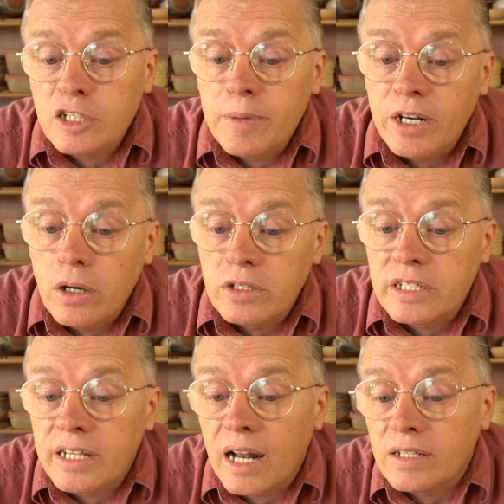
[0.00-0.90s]
Mendoza
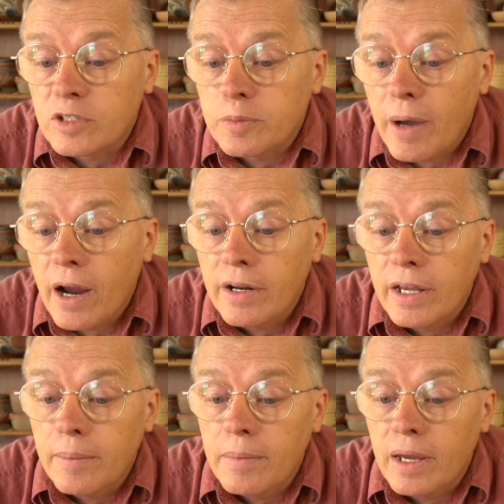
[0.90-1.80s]
said I've inspired
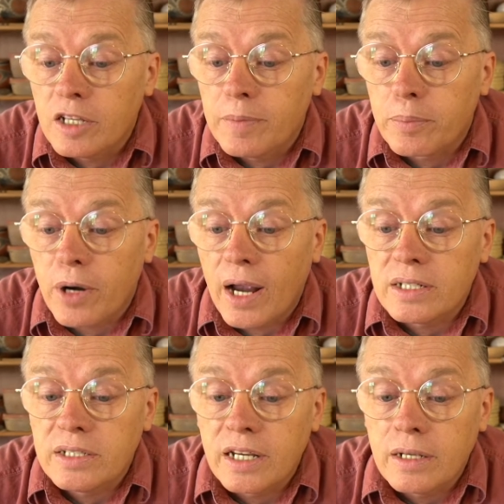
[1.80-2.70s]
him and has been
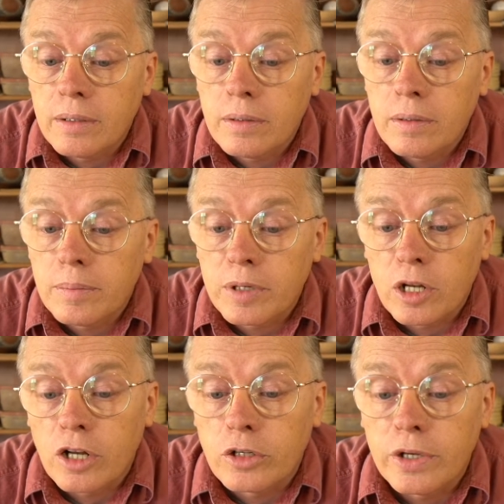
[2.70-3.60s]
practicing, but
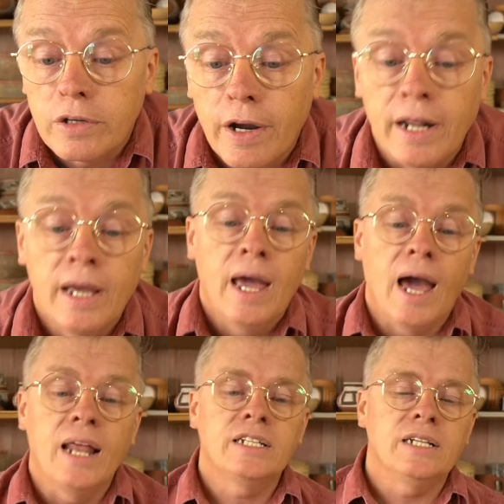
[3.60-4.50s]
not doing great.
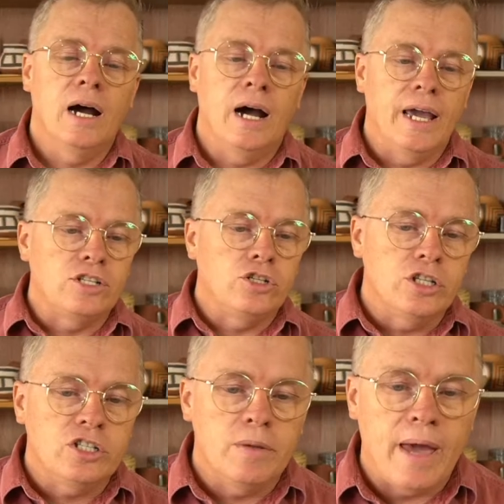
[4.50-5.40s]
Alex, uh, it's
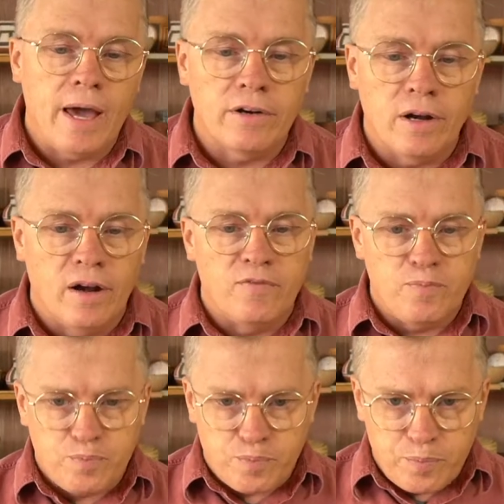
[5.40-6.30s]
just a matter of
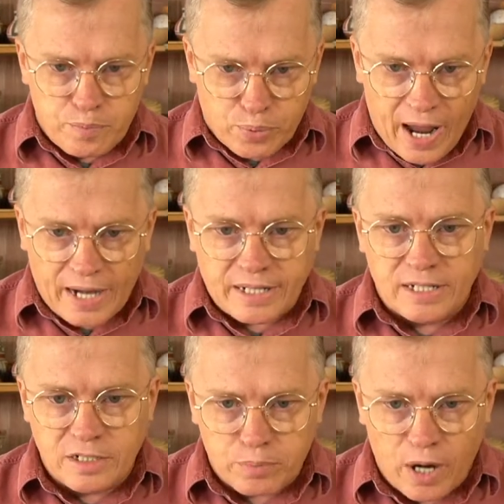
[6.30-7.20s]

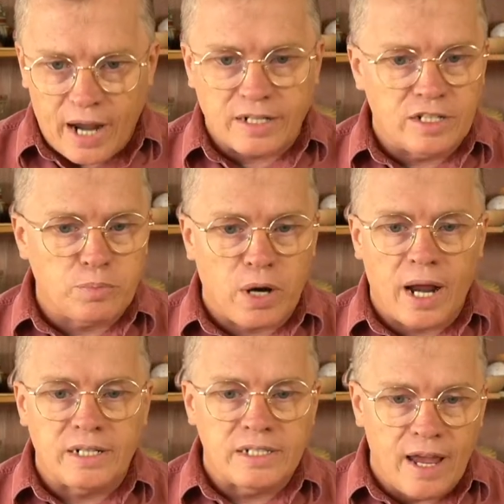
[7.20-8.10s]
practice, practice,
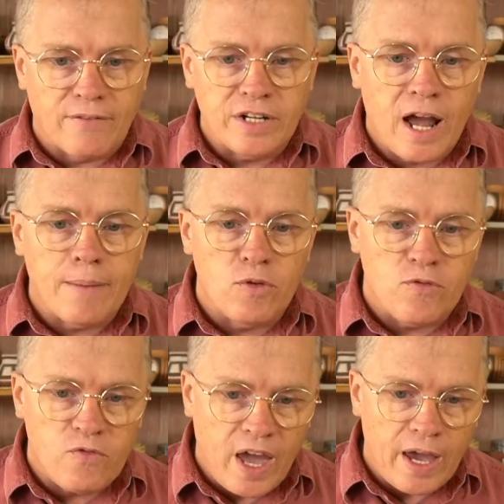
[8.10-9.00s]
practice. Every time you
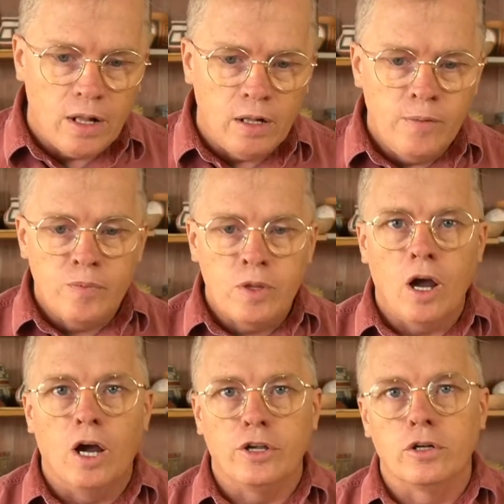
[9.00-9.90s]
fail,
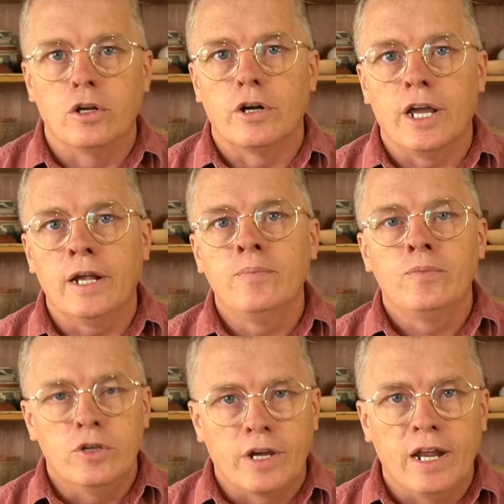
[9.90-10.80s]
uh, you're learning,
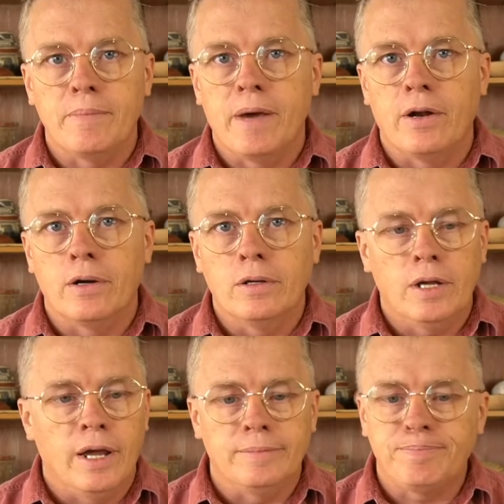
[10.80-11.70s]
you're getting better.
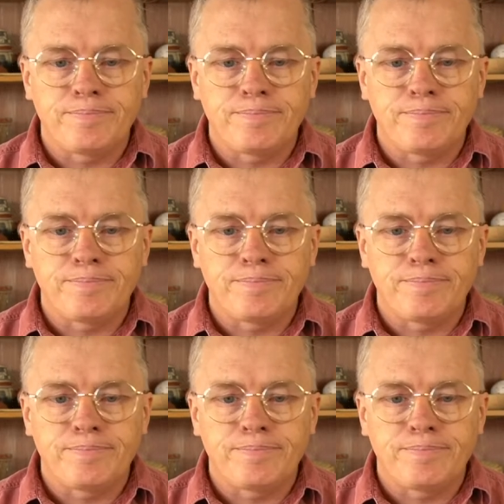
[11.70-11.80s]
And